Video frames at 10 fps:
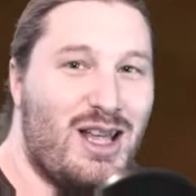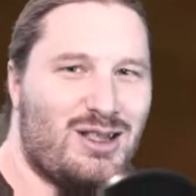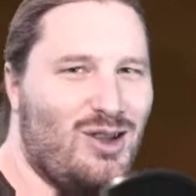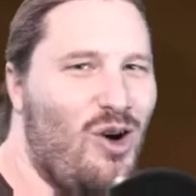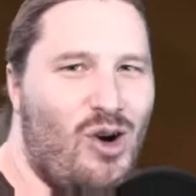
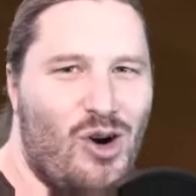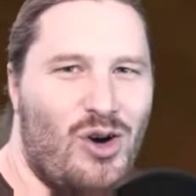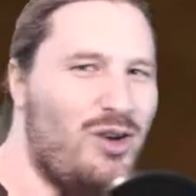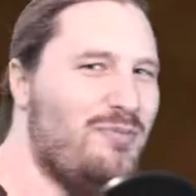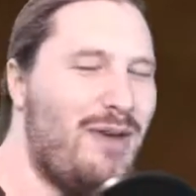
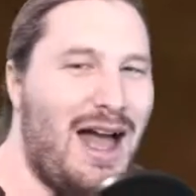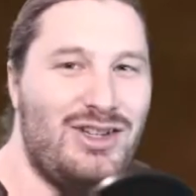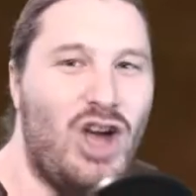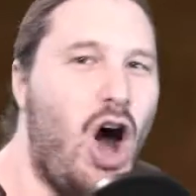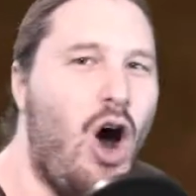Lord Mad
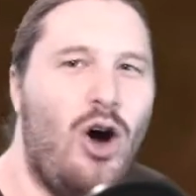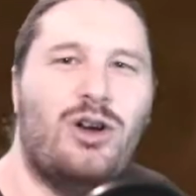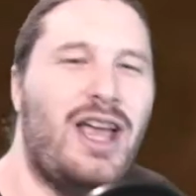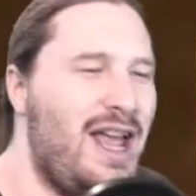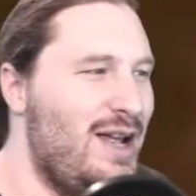
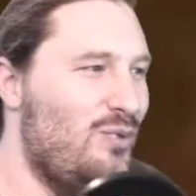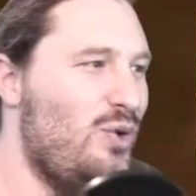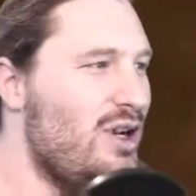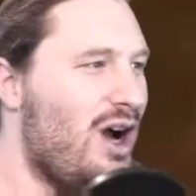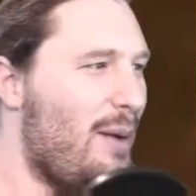Dog, and
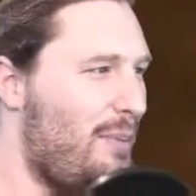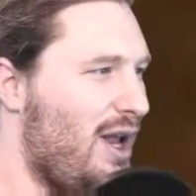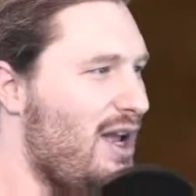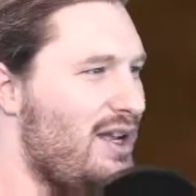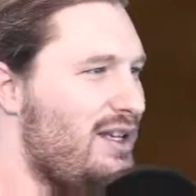we are
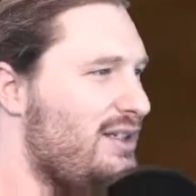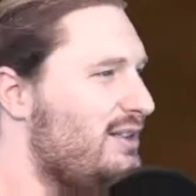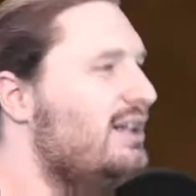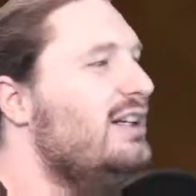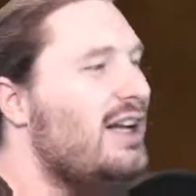
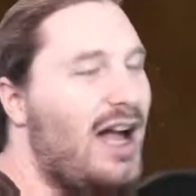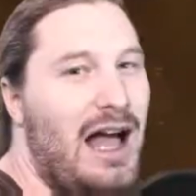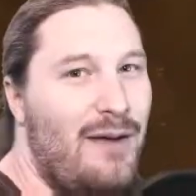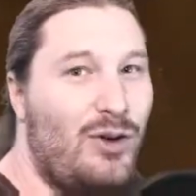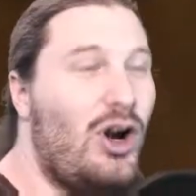playing
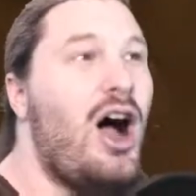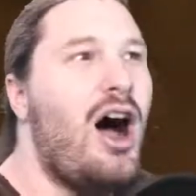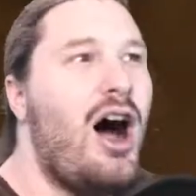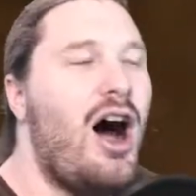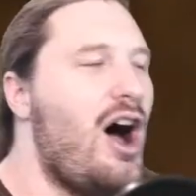
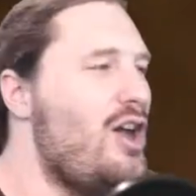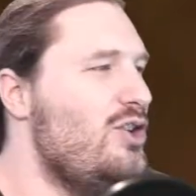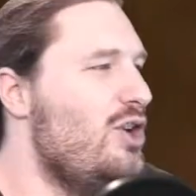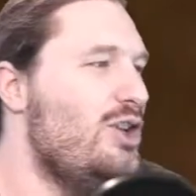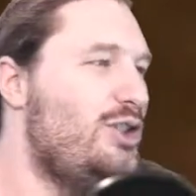
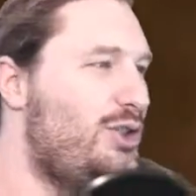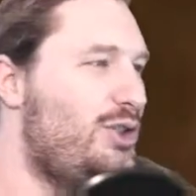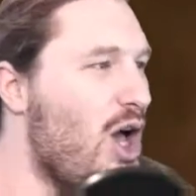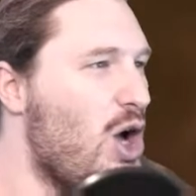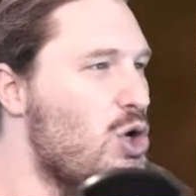Avorion.
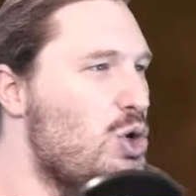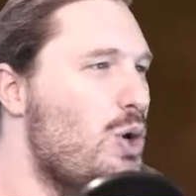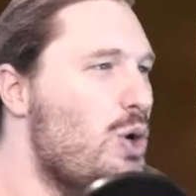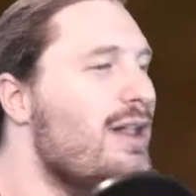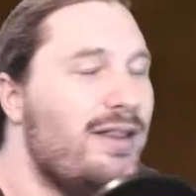So,
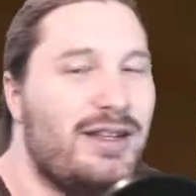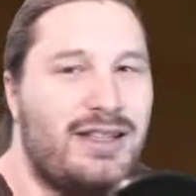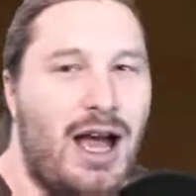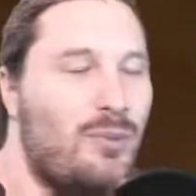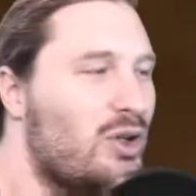this
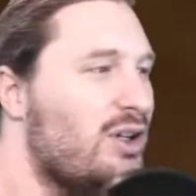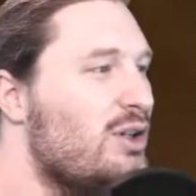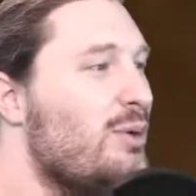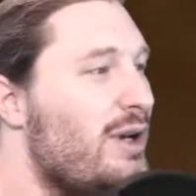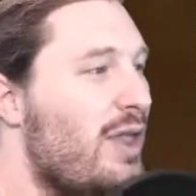time we're going to
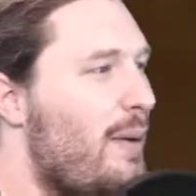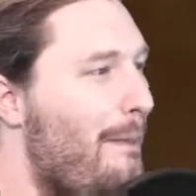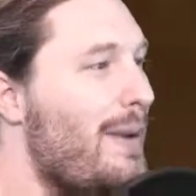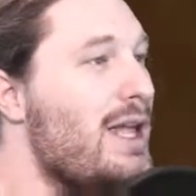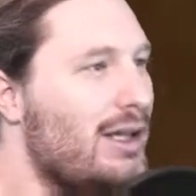do another
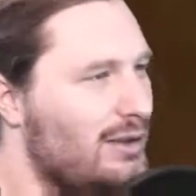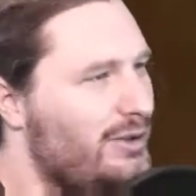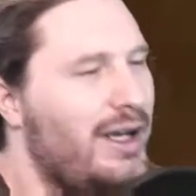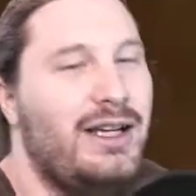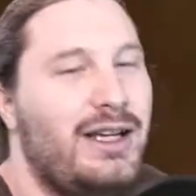build.
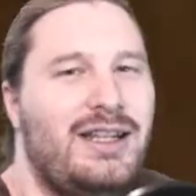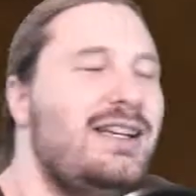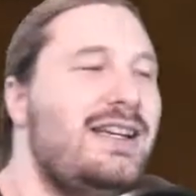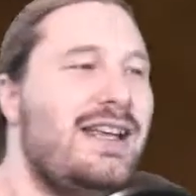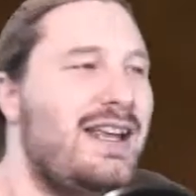
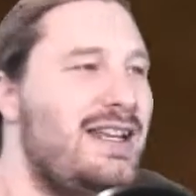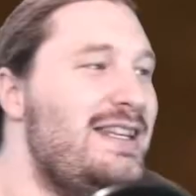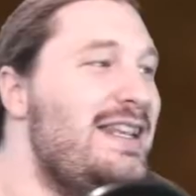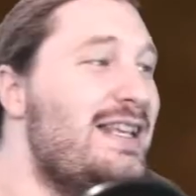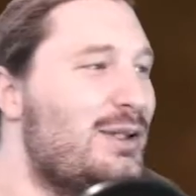And
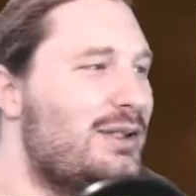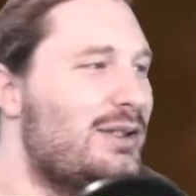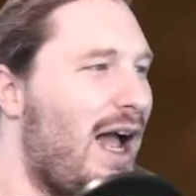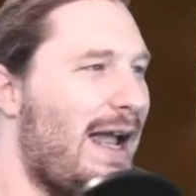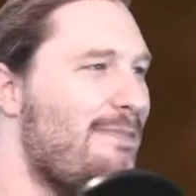in this
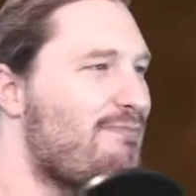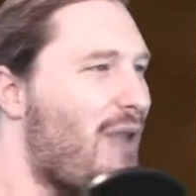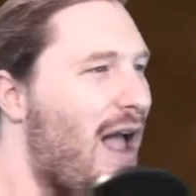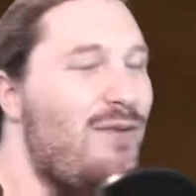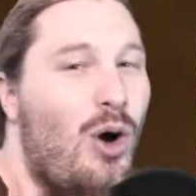time,
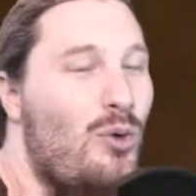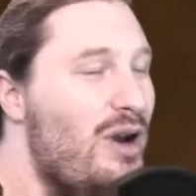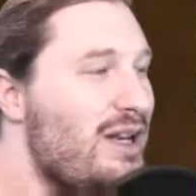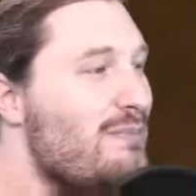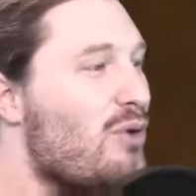I've
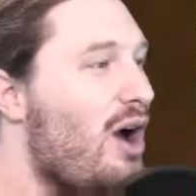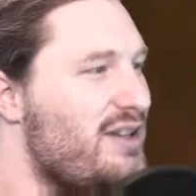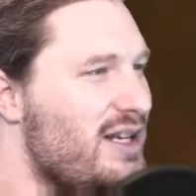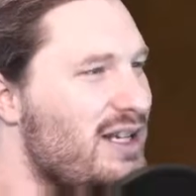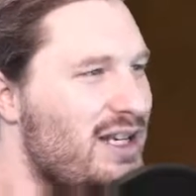already brought
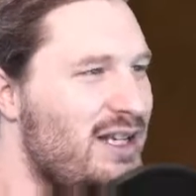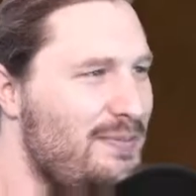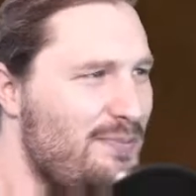it in.